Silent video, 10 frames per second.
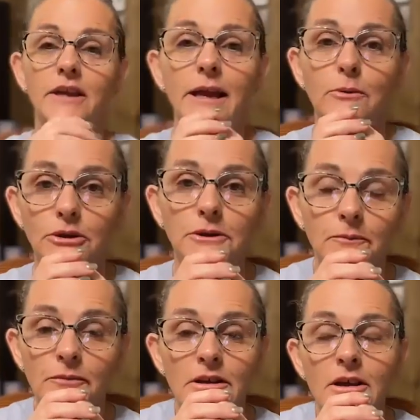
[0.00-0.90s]
of a camera.
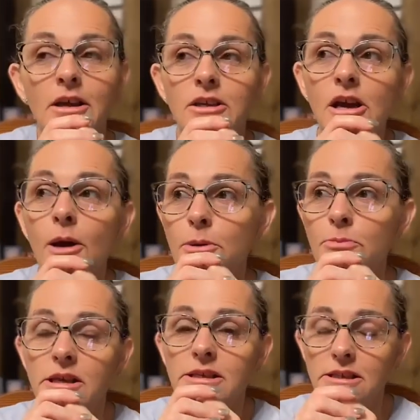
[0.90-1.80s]
Y'all
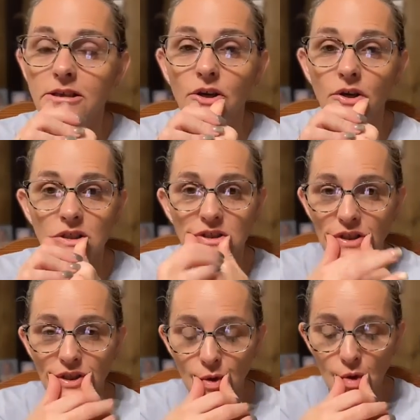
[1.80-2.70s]
be blessed and encouraged
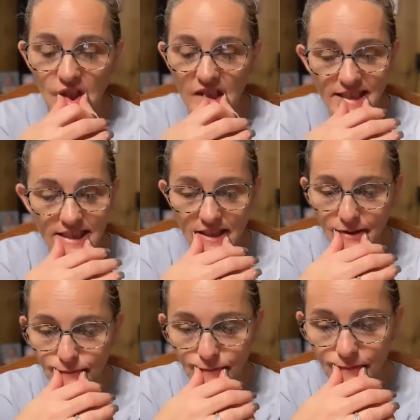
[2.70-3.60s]
in the Lord.
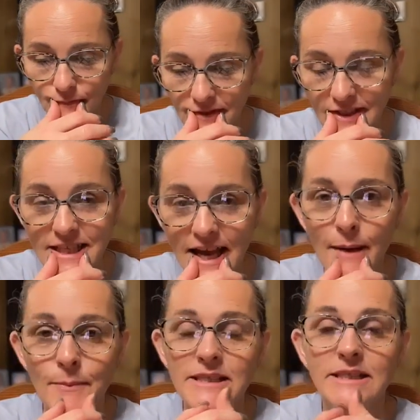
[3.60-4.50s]
Listen, the
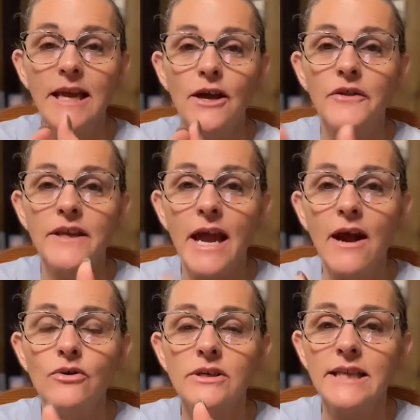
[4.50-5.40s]
time is now. The
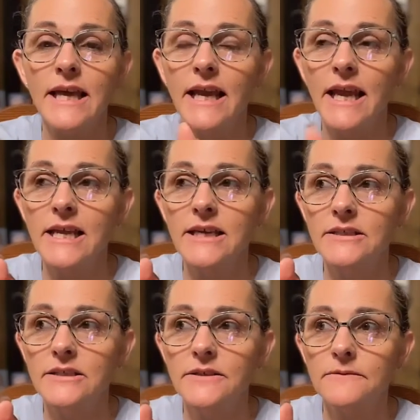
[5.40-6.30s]
hour is at
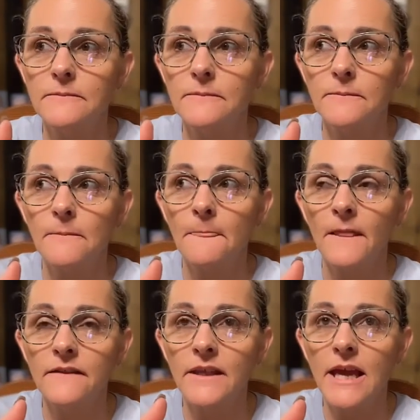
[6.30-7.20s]
hand.
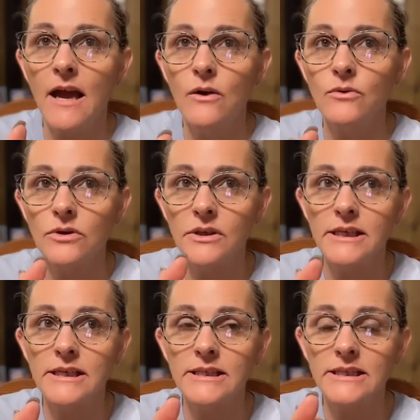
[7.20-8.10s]
The hour
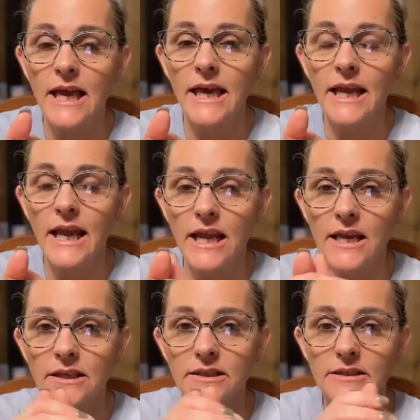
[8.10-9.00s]
is at
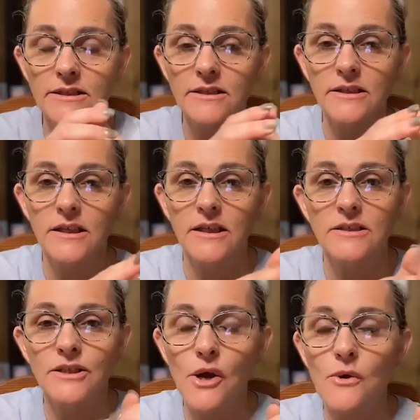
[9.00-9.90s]
hand.
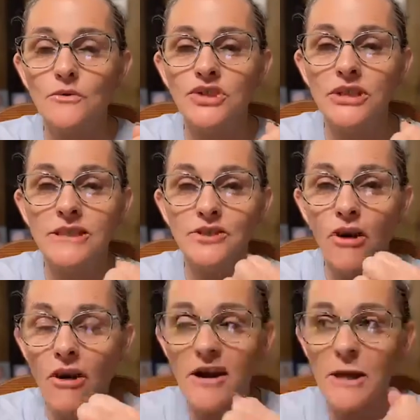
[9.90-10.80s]
Don't just
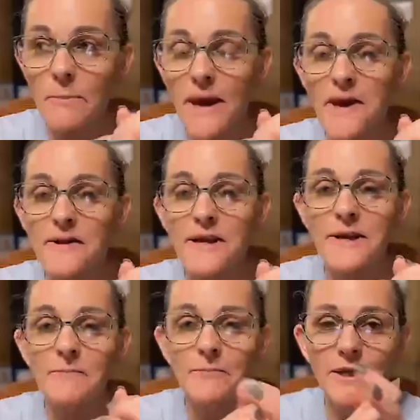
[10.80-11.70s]
talk about
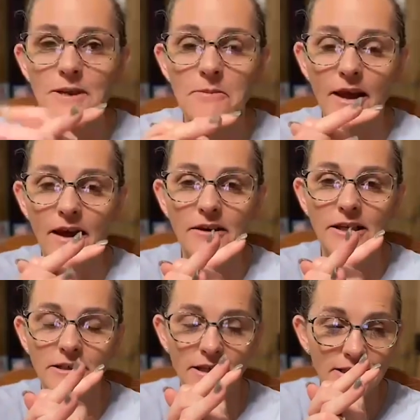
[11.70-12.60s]
it, be
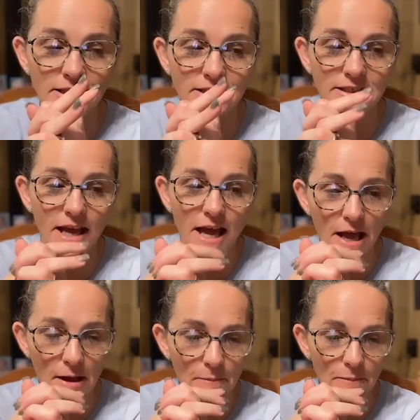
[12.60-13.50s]
about it
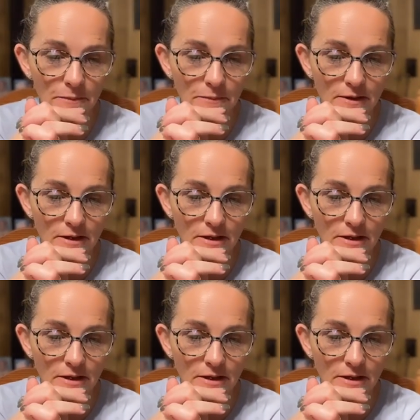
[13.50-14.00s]
time